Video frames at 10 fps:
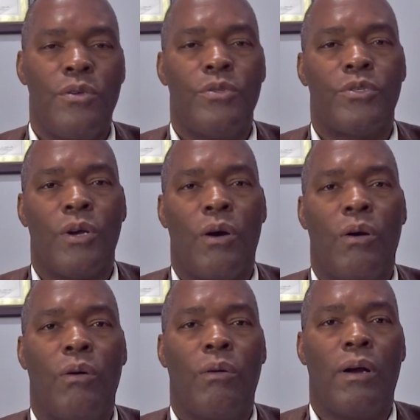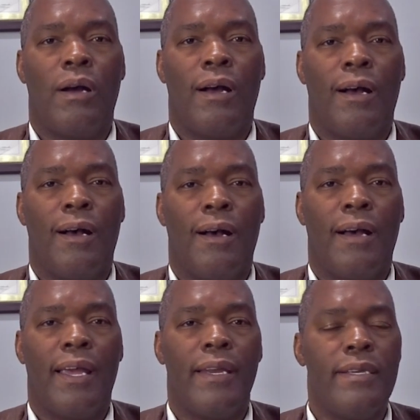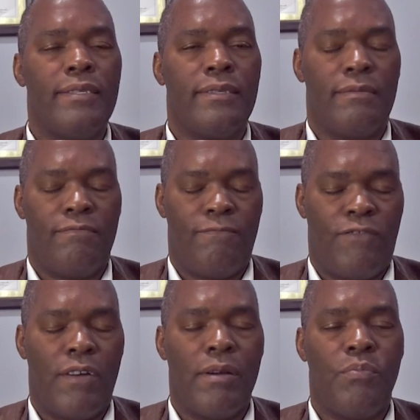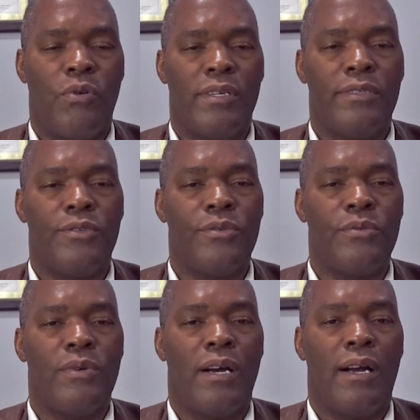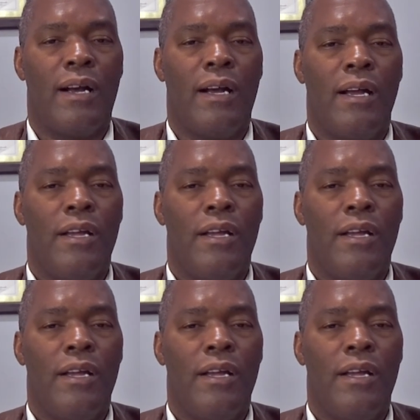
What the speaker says: So it is very important to